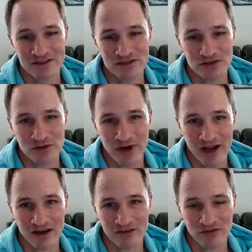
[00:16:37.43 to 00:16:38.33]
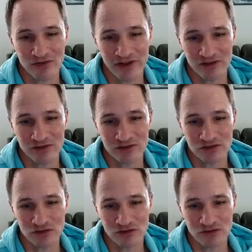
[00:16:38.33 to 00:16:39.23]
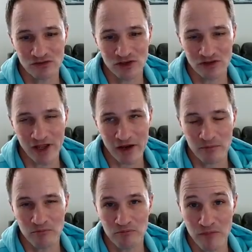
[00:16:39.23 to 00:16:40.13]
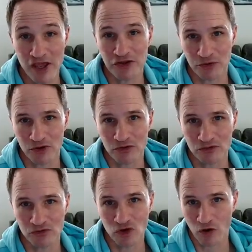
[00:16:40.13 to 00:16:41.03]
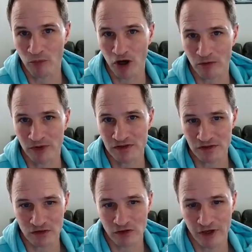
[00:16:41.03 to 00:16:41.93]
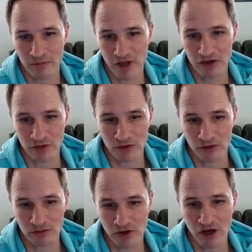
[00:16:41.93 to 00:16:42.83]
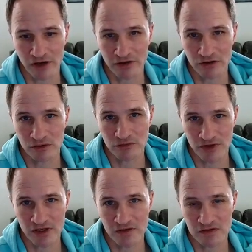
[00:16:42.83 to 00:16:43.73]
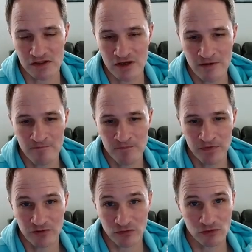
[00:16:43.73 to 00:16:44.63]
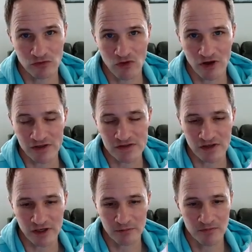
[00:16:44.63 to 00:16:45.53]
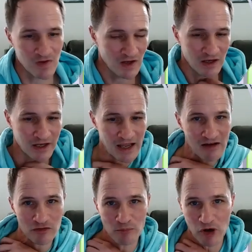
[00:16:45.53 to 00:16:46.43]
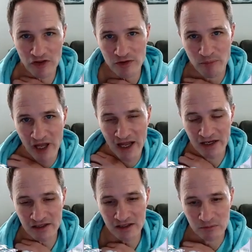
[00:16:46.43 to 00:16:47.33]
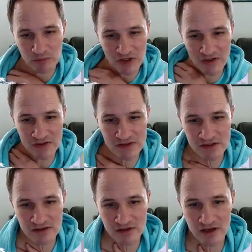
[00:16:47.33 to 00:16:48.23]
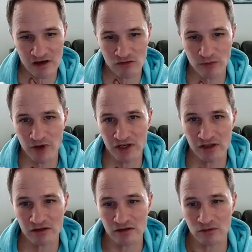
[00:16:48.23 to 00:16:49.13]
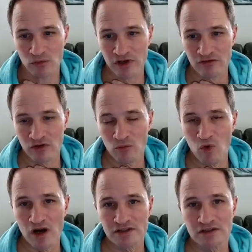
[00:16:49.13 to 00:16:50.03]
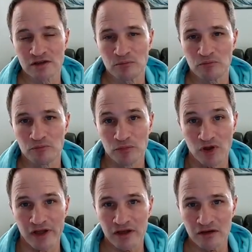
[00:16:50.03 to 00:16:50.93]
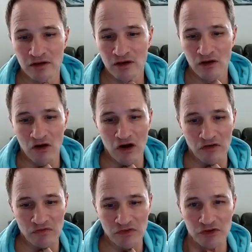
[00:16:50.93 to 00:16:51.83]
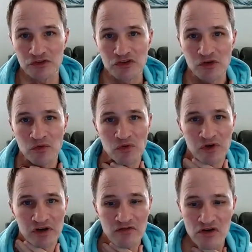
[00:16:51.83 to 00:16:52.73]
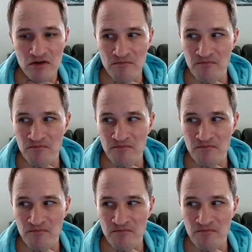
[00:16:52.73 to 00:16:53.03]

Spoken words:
to have like like make your own apartments or like make your own condo things for the longest time, and I haven't bought the pack yet because everybody, whenever I'm watching them play on YouTube or whatever,